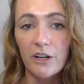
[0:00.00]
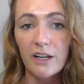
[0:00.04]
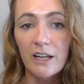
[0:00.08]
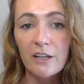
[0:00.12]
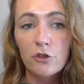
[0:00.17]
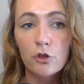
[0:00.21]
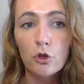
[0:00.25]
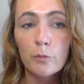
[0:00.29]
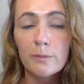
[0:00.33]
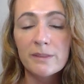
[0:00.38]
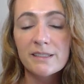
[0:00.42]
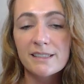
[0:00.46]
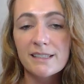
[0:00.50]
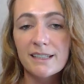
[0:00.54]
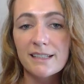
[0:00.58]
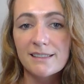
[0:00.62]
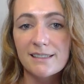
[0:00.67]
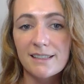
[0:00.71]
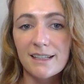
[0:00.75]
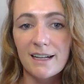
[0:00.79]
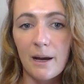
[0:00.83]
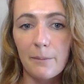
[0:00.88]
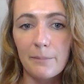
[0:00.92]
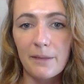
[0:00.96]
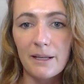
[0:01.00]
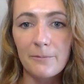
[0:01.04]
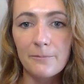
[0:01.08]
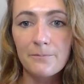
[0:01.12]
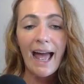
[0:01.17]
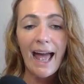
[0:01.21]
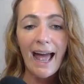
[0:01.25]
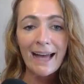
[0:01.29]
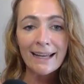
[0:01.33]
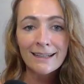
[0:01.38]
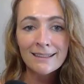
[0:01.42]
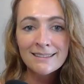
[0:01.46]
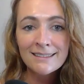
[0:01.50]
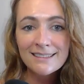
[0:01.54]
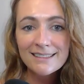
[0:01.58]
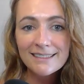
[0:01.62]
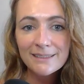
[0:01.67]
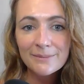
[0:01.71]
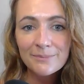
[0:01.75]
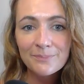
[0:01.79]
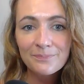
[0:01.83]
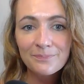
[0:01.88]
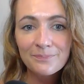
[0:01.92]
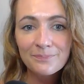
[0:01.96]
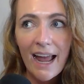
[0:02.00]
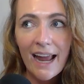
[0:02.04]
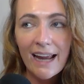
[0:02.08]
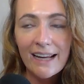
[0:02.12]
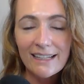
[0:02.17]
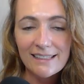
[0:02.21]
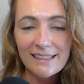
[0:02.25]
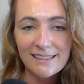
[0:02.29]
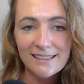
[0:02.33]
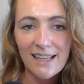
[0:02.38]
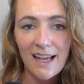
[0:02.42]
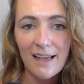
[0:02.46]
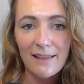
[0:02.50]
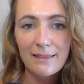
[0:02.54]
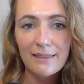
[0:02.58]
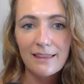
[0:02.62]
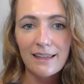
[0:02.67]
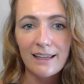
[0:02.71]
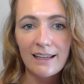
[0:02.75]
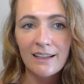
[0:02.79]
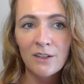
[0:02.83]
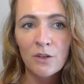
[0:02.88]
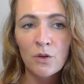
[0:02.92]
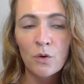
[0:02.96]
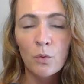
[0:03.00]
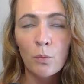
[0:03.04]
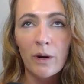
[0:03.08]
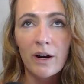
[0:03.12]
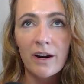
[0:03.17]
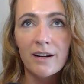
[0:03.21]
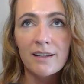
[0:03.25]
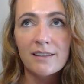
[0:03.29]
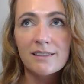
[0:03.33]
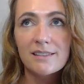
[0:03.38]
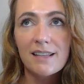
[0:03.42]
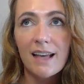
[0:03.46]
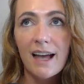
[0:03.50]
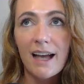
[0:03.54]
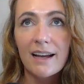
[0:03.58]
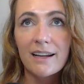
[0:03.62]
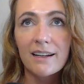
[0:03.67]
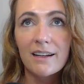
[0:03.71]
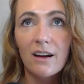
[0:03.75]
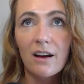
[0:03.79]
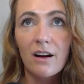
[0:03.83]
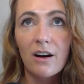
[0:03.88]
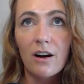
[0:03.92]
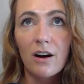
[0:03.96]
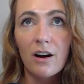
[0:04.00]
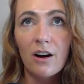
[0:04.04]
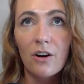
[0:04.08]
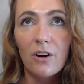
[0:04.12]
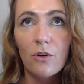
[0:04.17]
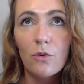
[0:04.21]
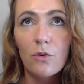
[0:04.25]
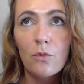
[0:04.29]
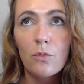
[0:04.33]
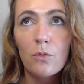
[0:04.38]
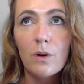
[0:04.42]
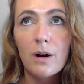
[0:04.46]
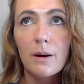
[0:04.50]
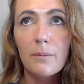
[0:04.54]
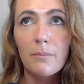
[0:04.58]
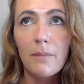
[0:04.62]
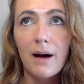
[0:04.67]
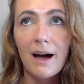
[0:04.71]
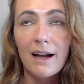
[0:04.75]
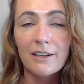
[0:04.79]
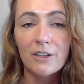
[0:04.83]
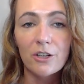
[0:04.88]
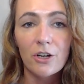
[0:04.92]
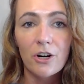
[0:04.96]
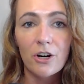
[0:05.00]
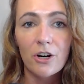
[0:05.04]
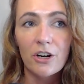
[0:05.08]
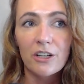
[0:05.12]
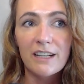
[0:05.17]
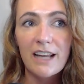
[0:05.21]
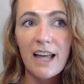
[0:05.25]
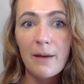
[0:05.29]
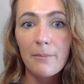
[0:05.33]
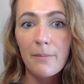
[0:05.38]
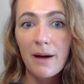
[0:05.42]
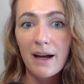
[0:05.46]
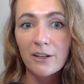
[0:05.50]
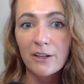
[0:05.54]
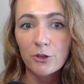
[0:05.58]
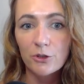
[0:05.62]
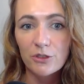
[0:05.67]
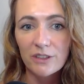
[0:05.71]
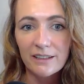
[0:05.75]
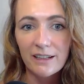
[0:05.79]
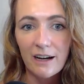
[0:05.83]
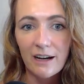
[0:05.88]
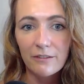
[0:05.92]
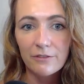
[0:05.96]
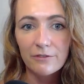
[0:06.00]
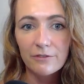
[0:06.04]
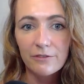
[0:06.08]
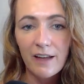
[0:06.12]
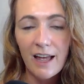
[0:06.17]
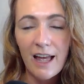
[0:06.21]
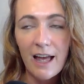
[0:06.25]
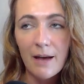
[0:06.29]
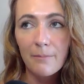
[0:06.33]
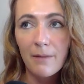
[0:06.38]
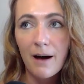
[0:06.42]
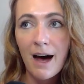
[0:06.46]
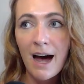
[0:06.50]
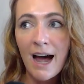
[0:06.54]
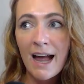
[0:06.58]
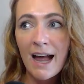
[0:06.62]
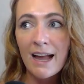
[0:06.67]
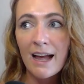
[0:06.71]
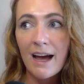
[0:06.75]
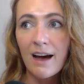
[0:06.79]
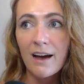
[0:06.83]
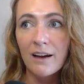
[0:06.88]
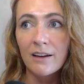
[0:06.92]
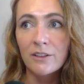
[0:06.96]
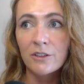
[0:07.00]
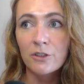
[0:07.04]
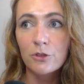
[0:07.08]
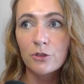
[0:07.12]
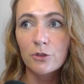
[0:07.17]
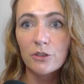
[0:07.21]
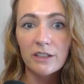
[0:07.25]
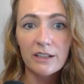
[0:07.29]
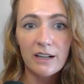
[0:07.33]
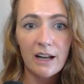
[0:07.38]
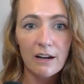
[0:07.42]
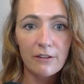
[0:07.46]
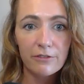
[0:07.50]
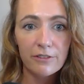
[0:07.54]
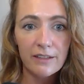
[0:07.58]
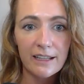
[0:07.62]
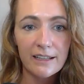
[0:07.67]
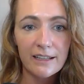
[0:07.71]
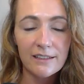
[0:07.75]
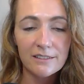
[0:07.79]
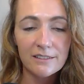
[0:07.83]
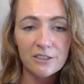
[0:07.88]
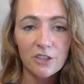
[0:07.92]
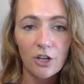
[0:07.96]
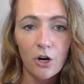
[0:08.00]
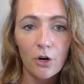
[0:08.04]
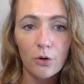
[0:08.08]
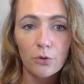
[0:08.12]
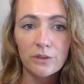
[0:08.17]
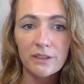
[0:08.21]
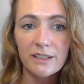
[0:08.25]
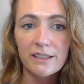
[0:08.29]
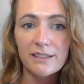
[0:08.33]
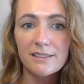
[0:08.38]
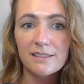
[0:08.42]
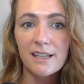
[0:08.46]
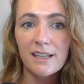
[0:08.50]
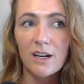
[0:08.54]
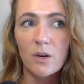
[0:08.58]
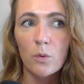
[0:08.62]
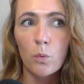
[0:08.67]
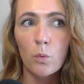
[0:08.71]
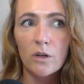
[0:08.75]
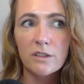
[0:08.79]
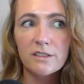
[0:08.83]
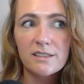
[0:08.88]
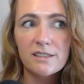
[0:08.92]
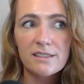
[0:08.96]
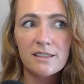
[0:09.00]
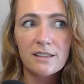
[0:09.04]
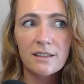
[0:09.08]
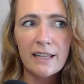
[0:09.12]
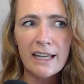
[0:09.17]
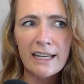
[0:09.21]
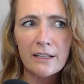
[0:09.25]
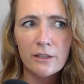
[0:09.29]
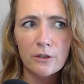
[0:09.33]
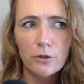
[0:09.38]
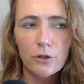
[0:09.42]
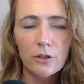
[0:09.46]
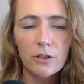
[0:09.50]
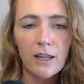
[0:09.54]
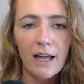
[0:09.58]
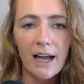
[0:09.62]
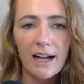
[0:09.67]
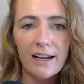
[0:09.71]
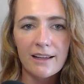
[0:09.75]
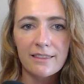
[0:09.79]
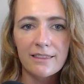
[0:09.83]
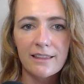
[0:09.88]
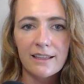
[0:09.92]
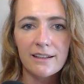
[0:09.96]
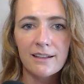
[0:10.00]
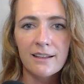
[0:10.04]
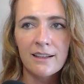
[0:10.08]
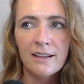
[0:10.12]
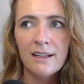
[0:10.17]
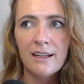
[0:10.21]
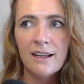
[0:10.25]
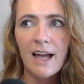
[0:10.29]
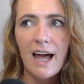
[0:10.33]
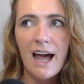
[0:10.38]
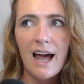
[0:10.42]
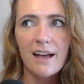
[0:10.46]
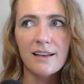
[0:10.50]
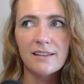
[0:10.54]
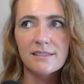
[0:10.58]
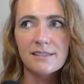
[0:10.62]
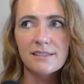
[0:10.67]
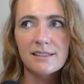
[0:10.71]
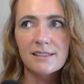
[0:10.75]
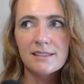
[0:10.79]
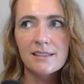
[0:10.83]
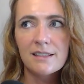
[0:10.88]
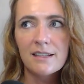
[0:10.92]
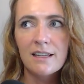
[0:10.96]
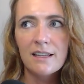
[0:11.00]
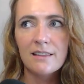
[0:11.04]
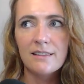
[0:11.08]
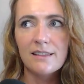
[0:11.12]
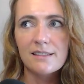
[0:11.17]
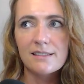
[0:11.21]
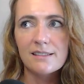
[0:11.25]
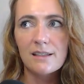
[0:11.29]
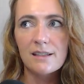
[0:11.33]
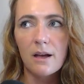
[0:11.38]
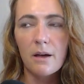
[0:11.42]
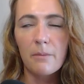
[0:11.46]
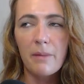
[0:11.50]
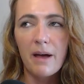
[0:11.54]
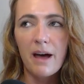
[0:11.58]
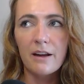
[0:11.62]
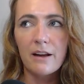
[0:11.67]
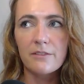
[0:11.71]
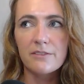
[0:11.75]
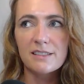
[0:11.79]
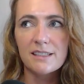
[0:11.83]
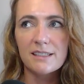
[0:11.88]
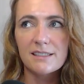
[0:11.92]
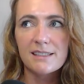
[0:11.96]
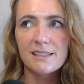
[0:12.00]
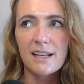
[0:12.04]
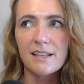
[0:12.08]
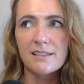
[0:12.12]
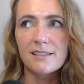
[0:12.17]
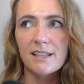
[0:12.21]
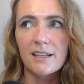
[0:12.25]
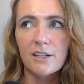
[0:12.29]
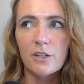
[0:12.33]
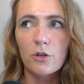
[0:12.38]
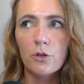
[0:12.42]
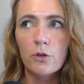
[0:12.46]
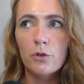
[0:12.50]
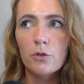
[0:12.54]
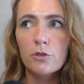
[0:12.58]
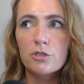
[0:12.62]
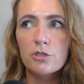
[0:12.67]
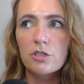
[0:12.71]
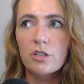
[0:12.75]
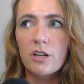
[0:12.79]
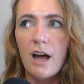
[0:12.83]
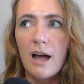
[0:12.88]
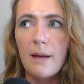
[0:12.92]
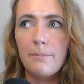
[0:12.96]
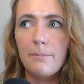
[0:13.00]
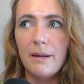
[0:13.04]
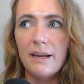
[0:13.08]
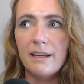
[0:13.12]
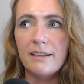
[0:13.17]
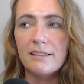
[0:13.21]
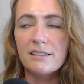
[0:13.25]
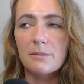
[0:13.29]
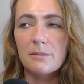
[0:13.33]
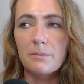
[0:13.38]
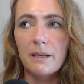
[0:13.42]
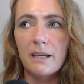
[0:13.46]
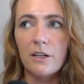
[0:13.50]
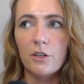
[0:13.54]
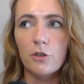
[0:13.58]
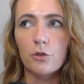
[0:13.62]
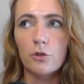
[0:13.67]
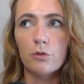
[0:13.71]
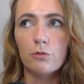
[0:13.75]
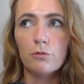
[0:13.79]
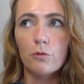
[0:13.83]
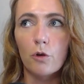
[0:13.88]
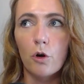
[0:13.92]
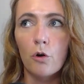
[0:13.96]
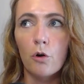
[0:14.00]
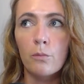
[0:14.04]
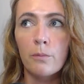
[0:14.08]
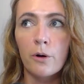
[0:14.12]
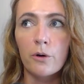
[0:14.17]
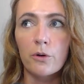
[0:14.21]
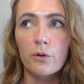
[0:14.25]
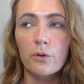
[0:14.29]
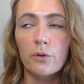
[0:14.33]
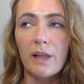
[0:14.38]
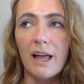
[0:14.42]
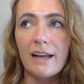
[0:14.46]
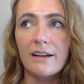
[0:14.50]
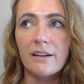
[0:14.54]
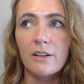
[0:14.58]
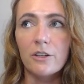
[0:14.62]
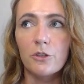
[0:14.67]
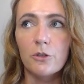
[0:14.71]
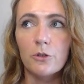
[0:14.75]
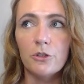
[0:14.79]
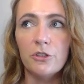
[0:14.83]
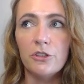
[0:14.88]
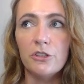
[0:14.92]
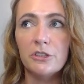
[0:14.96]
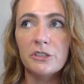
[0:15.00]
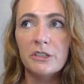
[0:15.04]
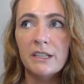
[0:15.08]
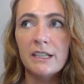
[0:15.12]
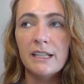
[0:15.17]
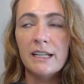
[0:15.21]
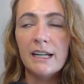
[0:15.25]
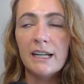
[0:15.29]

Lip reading: enormous things are coming. And it is that thing where it's like, oh my God, am I good enough? Am I a good enough leader to hold this? Like, what does a leader look like that has this amount of success? Like, who should I be to be a good role model and a good